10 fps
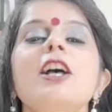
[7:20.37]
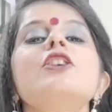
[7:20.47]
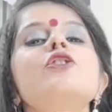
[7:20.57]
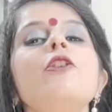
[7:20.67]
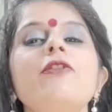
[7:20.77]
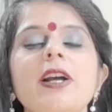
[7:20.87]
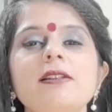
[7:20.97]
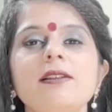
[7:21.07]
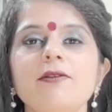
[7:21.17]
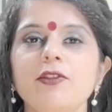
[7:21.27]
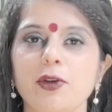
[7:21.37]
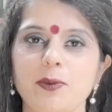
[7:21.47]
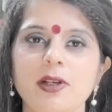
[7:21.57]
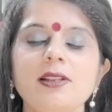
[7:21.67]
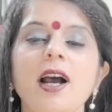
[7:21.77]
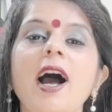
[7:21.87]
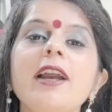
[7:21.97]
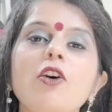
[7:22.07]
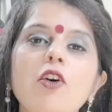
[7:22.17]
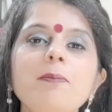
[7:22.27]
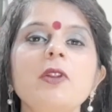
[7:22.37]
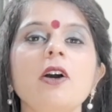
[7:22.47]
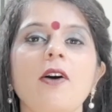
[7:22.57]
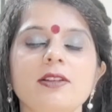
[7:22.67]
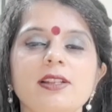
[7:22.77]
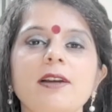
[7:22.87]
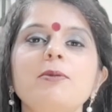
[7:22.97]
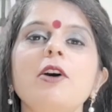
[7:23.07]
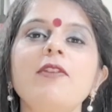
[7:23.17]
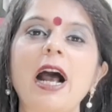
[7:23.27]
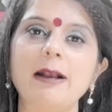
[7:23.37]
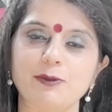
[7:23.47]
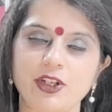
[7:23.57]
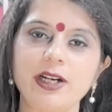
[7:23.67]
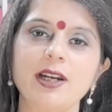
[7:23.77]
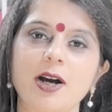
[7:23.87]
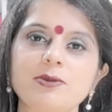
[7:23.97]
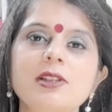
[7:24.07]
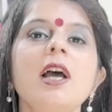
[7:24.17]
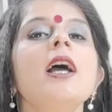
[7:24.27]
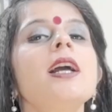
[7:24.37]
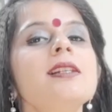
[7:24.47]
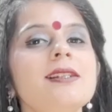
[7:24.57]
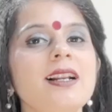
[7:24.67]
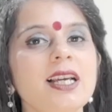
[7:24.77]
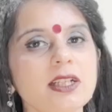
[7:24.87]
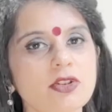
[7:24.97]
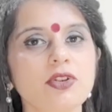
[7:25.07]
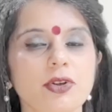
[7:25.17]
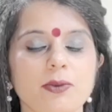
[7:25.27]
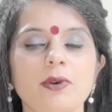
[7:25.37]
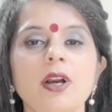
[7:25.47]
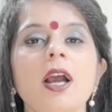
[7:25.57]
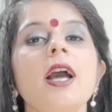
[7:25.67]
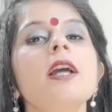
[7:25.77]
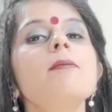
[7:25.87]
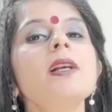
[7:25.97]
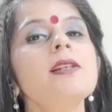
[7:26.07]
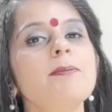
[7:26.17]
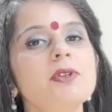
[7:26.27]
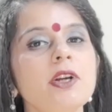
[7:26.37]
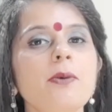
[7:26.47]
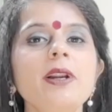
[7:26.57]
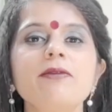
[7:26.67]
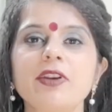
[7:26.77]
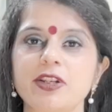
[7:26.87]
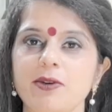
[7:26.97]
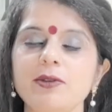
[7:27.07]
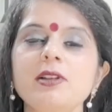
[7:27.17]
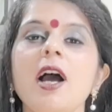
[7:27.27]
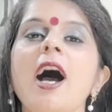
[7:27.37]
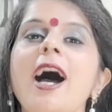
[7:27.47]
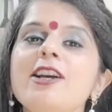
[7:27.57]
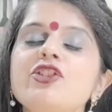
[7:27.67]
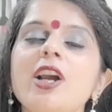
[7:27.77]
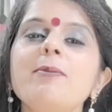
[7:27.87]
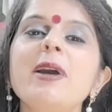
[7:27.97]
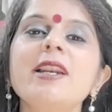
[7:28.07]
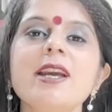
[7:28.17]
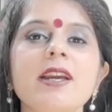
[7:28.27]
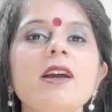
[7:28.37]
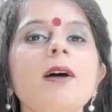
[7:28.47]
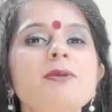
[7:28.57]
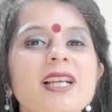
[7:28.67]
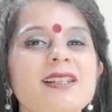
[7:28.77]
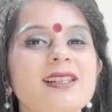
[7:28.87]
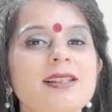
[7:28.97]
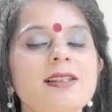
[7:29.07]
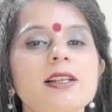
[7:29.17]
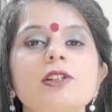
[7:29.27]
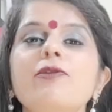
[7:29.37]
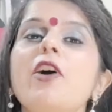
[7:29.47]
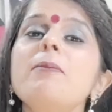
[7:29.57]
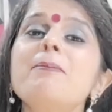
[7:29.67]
So, friends and viewers, I hope the concept of abstract nouns is clear to you. In my subsequent videos, I shall be taking up sentences for